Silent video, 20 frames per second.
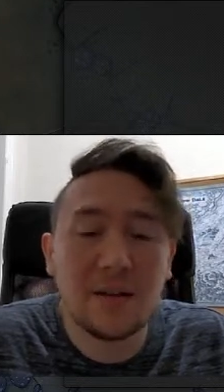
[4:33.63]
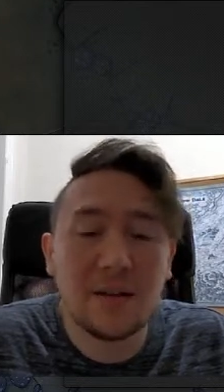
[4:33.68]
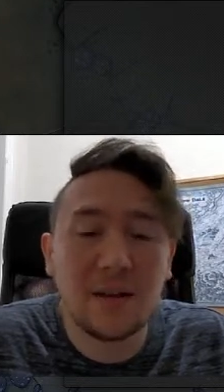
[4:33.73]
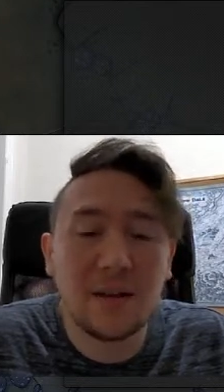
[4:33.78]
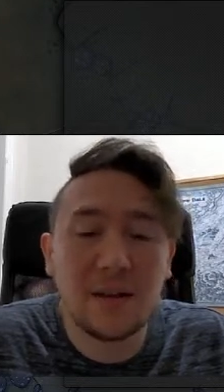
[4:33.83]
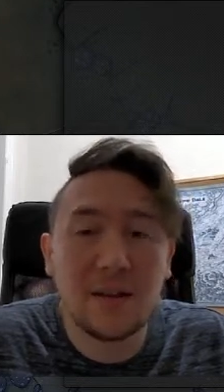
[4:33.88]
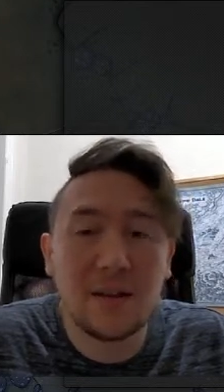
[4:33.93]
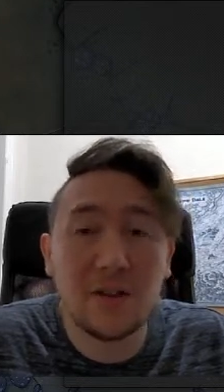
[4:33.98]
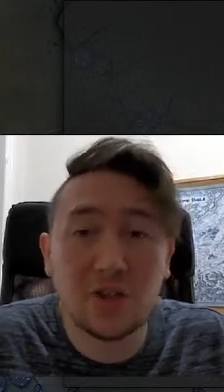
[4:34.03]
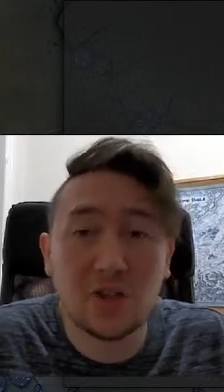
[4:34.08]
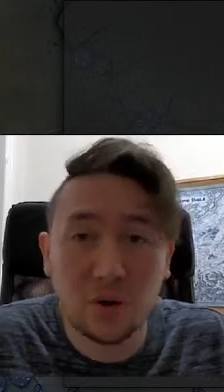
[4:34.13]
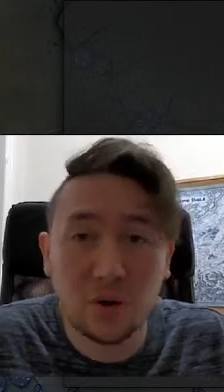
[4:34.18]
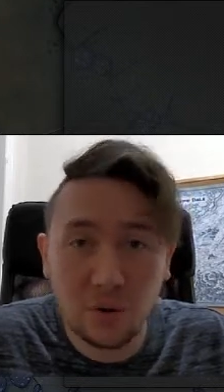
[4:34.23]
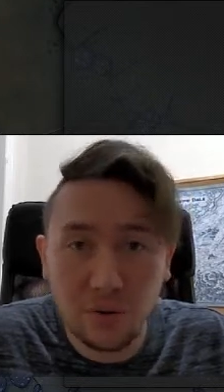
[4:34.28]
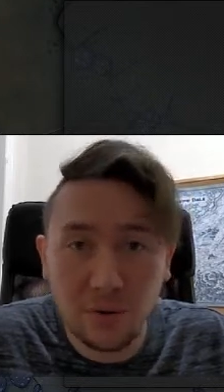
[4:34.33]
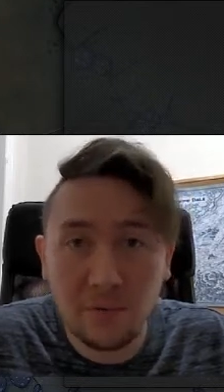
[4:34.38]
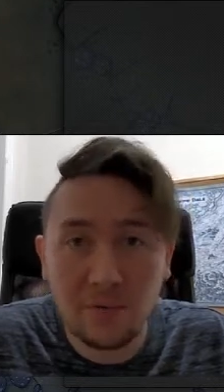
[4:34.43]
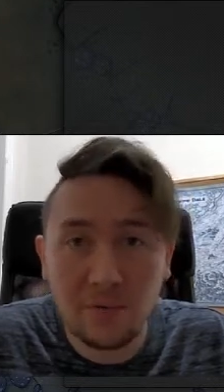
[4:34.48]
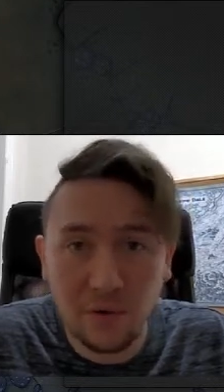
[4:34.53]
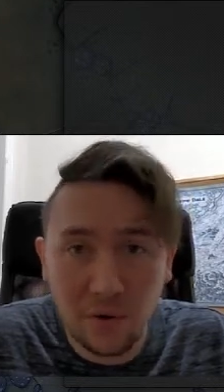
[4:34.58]
the
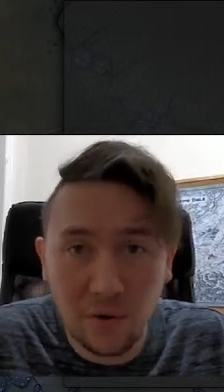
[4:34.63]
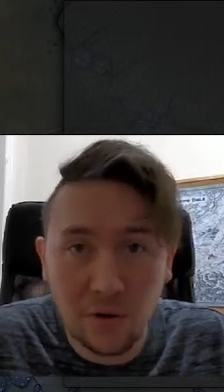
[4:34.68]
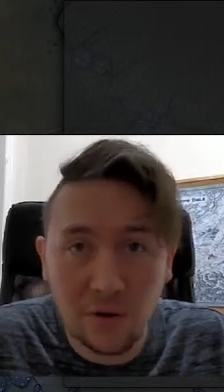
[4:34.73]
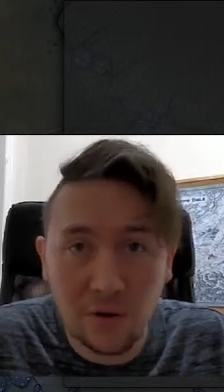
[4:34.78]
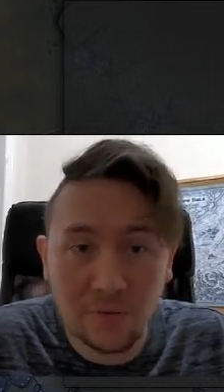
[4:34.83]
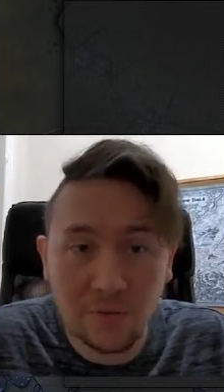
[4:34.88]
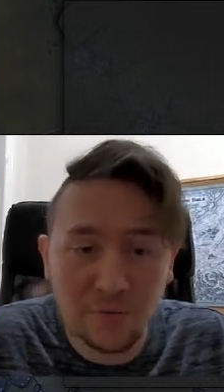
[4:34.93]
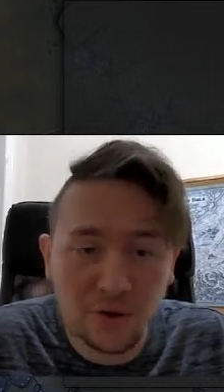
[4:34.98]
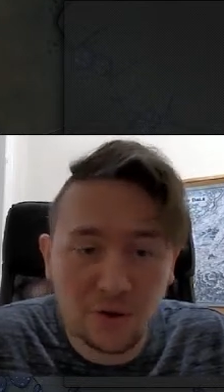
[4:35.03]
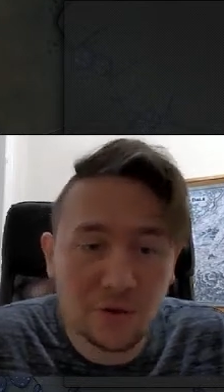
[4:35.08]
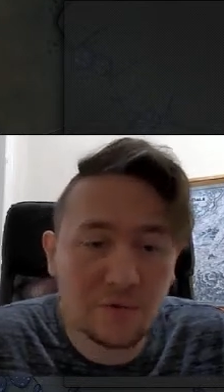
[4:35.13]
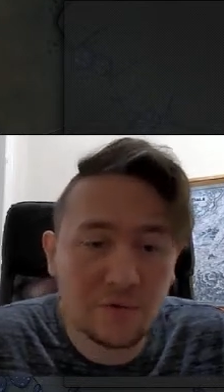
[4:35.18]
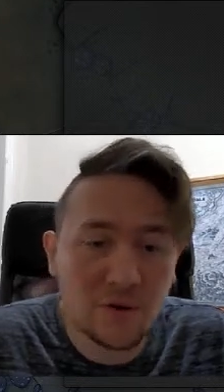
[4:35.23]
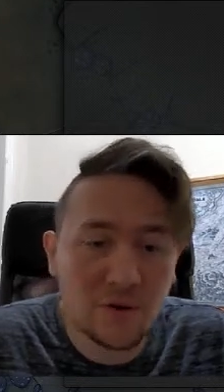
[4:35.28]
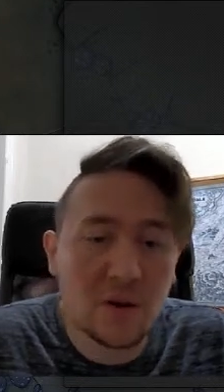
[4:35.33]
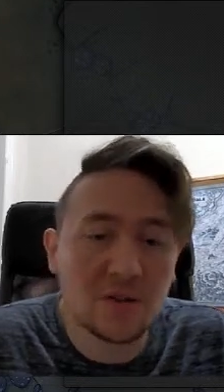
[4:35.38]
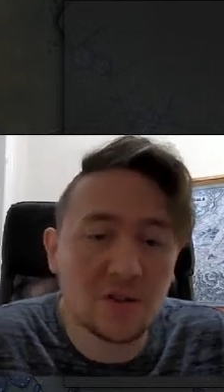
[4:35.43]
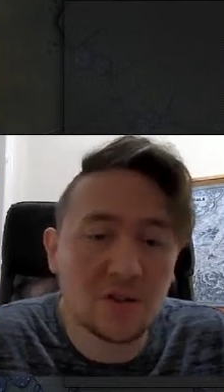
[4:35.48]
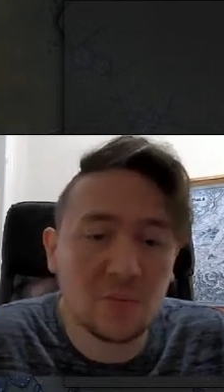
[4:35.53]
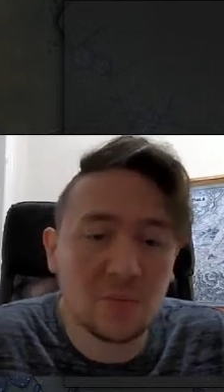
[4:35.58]
token for you, so you've
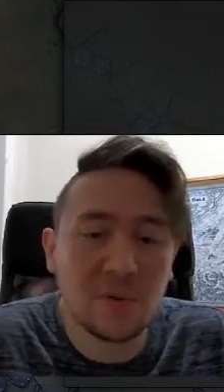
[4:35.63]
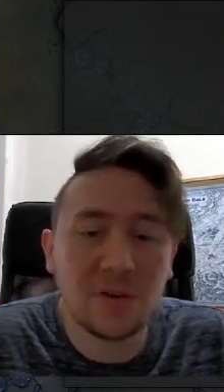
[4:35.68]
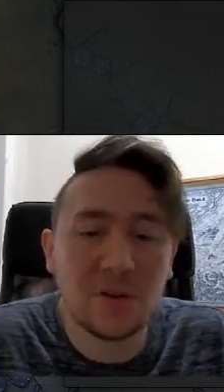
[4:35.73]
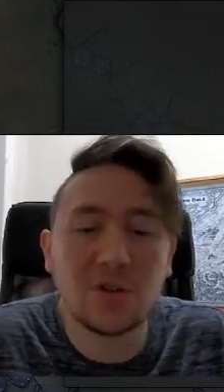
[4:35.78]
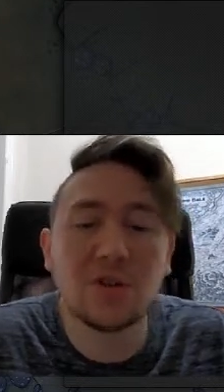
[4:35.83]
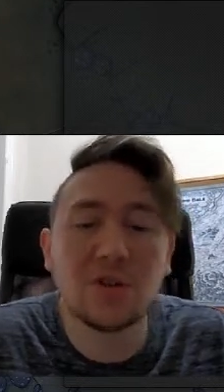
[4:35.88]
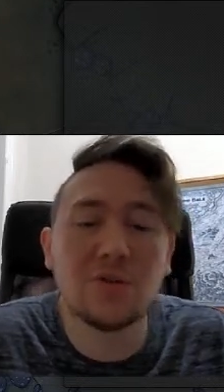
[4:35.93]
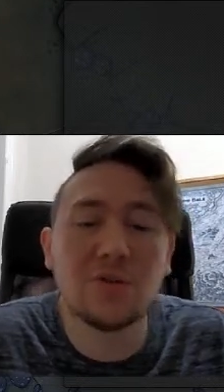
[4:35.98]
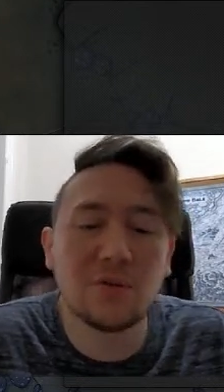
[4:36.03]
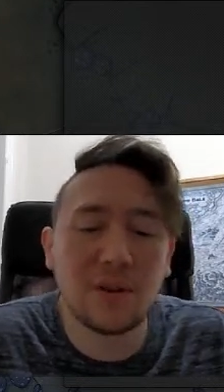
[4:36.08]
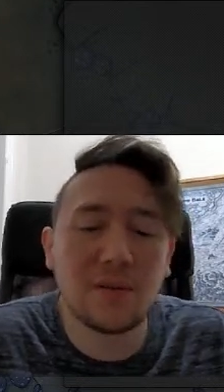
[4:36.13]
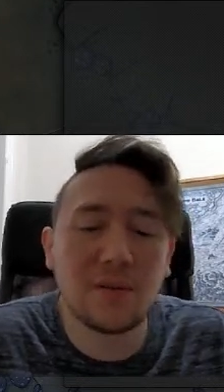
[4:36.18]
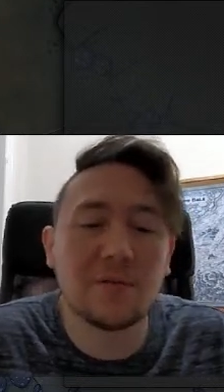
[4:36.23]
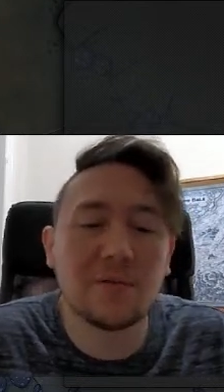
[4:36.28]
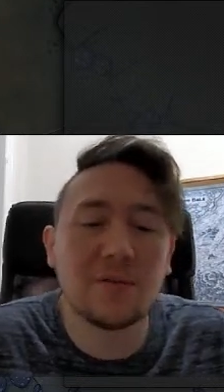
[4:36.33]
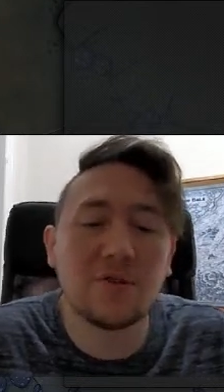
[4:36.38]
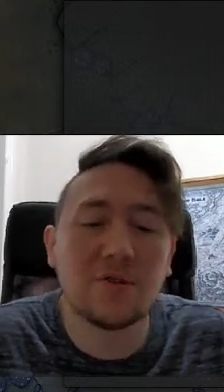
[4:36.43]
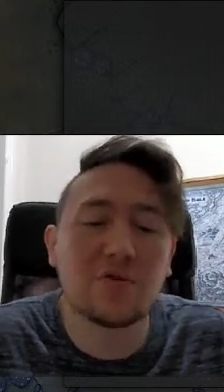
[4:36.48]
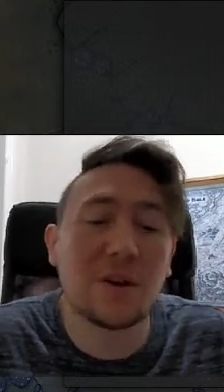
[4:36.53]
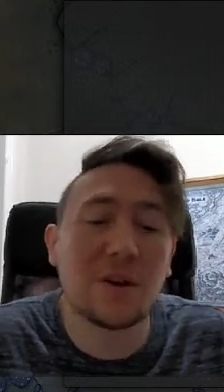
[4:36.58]
got something, so you don't have
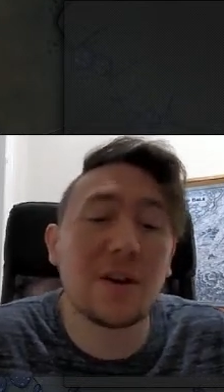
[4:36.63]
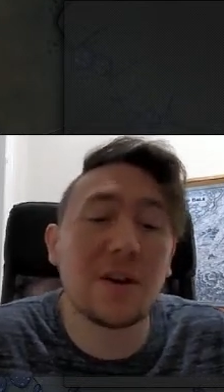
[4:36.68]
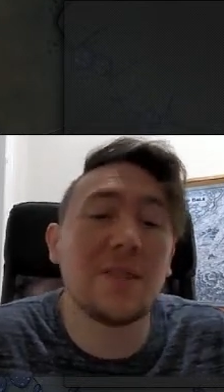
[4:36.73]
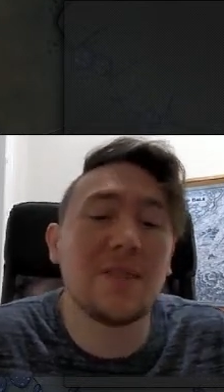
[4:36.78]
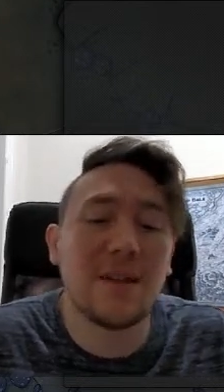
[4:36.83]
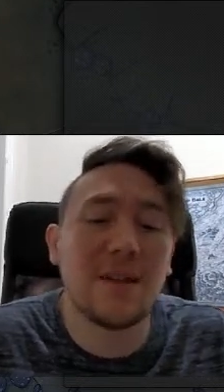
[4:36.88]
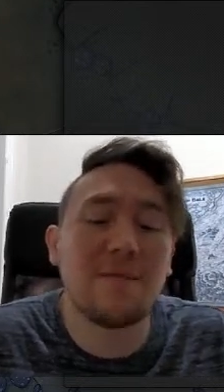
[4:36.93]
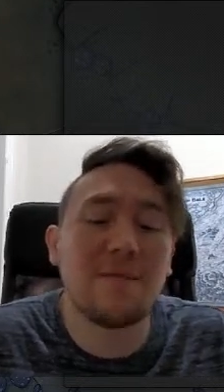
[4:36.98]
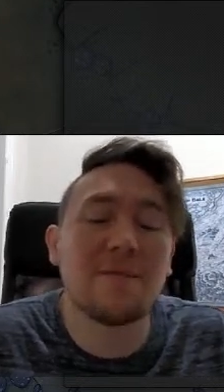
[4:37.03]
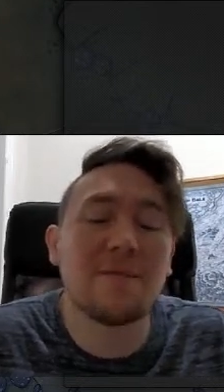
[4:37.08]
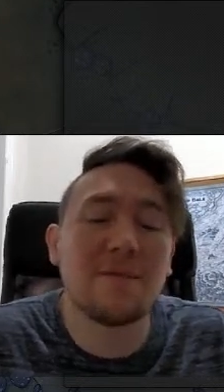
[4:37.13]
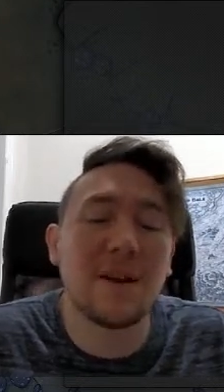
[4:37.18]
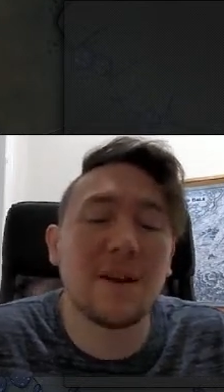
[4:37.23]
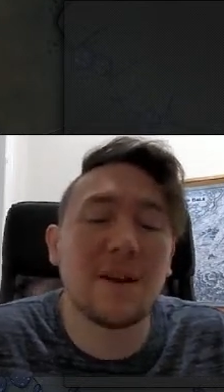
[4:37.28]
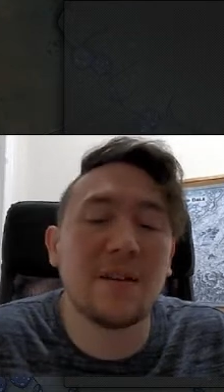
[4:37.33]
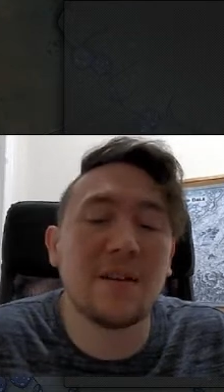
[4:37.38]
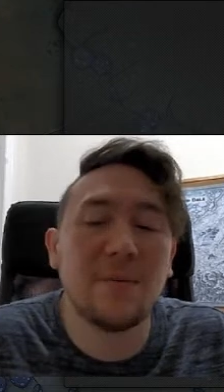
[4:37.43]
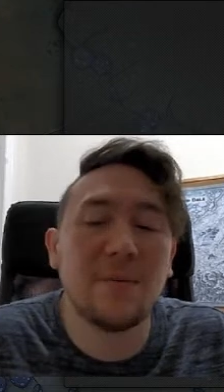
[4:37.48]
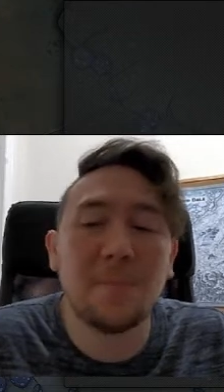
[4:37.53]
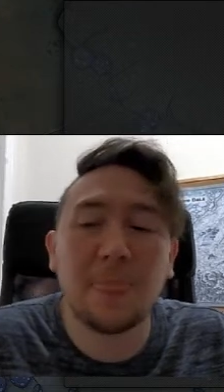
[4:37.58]
to try and then
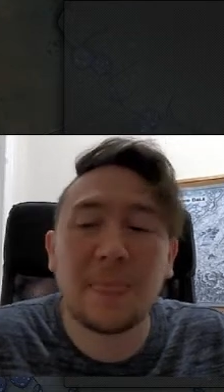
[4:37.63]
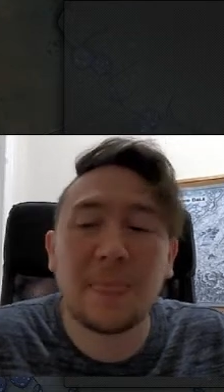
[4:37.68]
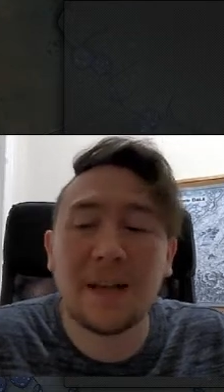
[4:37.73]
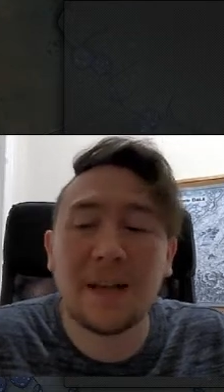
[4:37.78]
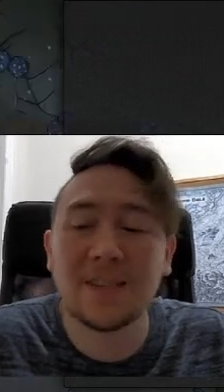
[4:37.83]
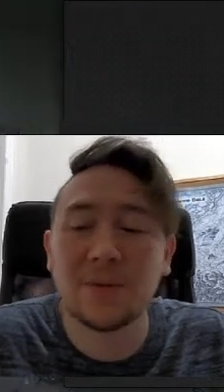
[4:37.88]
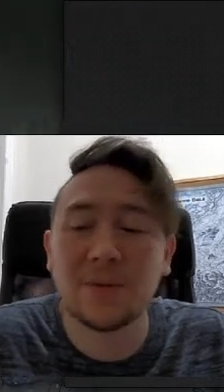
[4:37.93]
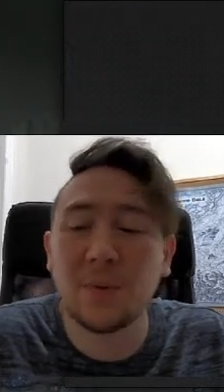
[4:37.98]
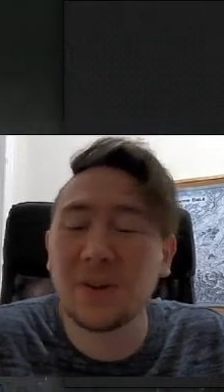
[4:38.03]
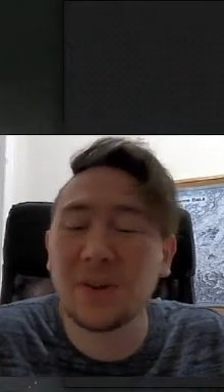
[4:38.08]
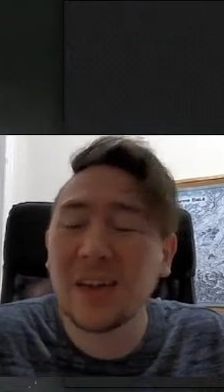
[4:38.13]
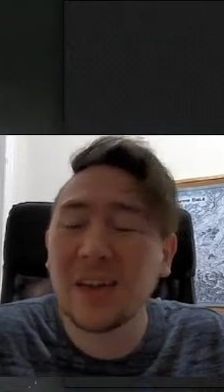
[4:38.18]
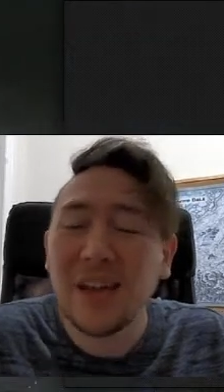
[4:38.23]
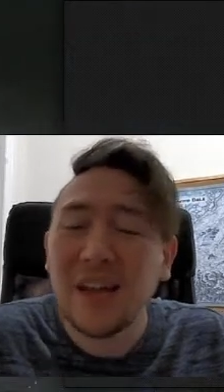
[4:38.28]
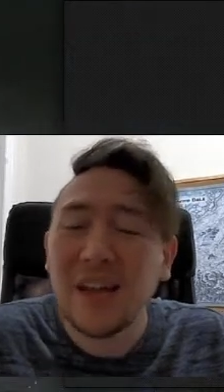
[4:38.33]
find asset work.